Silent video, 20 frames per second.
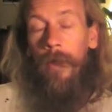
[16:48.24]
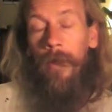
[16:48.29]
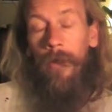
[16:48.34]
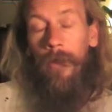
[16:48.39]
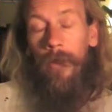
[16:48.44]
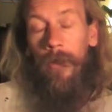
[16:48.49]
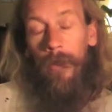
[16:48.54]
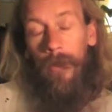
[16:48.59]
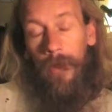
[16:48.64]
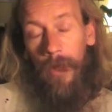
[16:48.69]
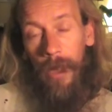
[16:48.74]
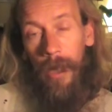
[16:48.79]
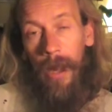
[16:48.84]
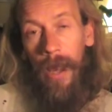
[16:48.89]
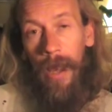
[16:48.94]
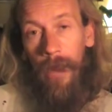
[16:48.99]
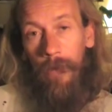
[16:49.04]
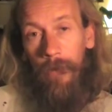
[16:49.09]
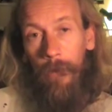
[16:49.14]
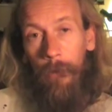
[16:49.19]
Could there
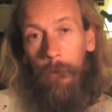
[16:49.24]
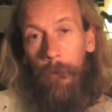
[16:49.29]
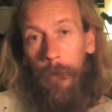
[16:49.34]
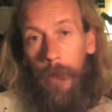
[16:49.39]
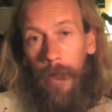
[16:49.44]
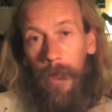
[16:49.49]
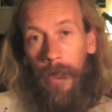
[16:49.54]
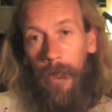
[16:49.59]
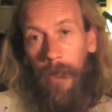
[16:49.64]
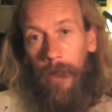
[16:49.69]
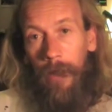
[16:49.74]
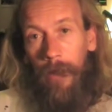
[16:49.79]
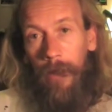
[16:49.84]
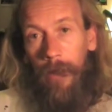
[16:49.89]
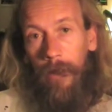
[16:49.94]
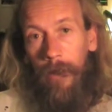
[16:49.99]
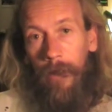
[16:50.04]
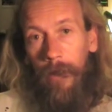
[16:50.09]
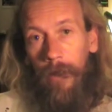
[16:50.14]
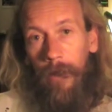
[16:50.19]
ever be
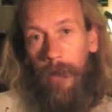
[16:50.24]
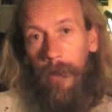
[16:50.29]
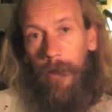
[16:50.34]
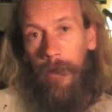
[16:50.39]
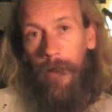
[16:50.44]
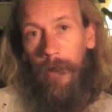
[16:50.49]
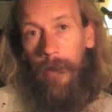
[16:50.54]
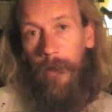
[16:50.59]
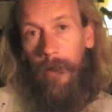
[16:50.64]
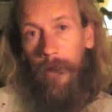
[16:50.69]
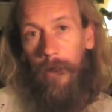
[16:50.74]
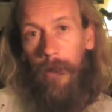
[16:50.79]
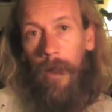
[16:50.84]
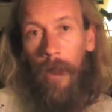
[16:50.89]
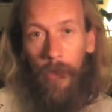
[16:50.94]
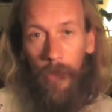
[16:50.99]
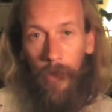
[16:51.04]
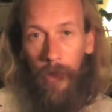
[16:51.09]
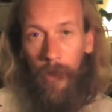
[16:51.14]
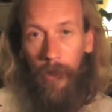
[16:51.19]

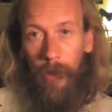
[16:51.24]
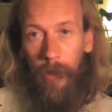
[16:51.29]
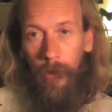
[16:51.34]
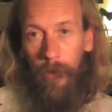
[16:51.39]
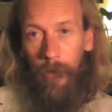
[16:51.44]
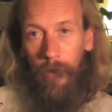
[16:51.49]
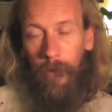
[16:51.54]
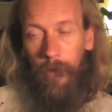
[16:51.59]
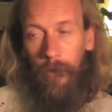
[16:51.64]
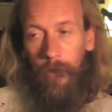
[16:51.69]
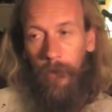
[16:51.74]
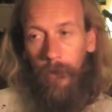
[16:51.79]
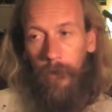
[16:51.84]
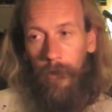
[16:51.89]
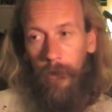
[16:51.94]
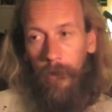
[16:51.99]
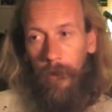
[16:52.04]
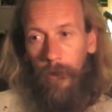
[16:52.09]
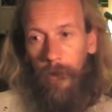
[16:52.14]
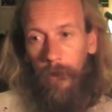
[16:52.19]
nothingness?
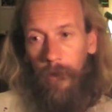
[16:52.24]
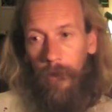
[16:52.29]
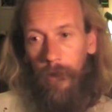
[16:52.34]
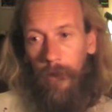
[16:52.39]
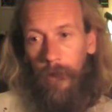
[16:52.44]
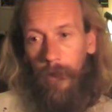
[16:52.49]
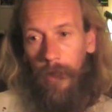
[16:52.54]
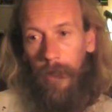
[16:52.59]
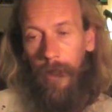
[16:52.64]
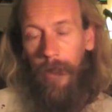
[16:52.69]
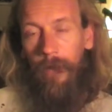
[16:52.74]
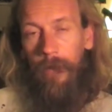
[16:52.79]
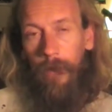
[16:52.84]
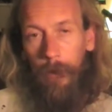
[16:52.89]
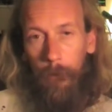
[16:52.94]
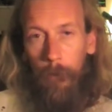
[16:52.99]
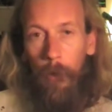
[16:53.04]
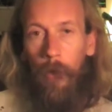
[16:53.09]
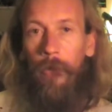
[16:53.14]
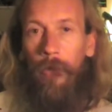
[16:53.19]
Is
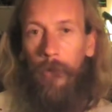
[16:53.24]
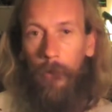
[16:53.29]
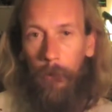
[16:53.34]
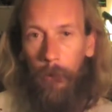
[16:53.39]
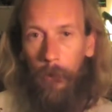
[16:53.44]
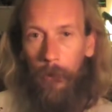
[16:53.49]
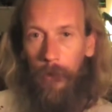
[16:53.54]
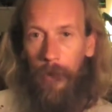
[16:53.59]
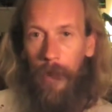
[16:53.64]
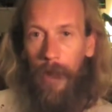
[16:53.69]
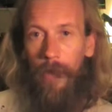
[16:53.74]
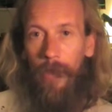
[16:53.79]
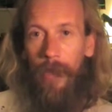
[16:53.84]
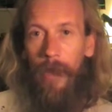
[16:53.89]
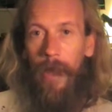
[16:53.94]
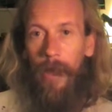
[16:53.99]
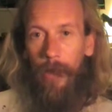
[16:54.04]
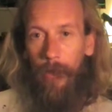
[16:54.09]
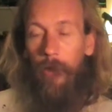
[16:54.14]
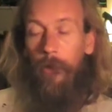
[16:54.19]
it possible that
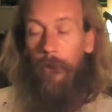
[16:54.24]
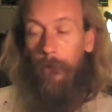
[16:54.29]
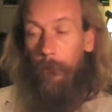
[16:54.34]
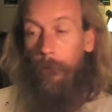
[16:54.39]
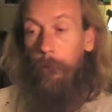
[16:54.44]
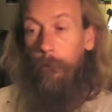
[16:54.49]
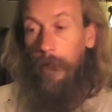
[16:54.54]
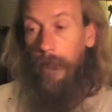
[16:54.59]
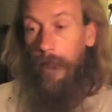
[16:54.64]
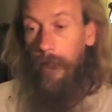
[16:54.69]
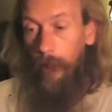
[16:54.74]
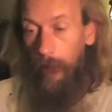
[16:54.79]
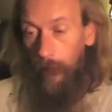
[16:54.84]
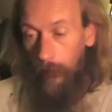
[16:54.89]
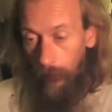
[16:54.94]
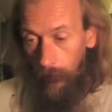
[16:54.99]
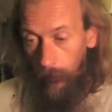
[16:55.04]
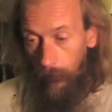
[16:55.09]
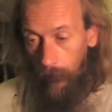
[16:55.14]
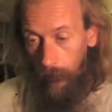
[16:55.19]
there could be
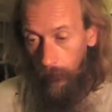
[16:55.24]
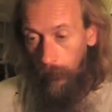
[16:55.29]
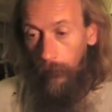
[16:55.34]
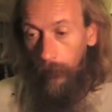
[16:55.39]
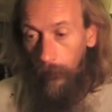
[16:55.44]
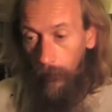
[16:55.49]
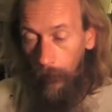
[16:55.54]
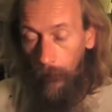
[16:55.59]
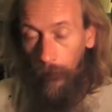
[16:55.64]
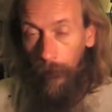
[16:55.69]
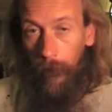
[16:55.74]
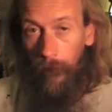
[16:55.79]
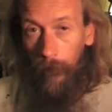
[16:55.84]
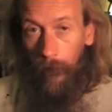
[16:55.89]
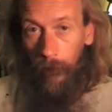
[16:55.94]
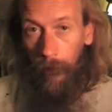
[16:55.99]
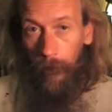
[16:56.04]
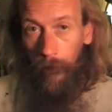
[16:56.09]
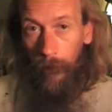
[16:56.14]
nothing?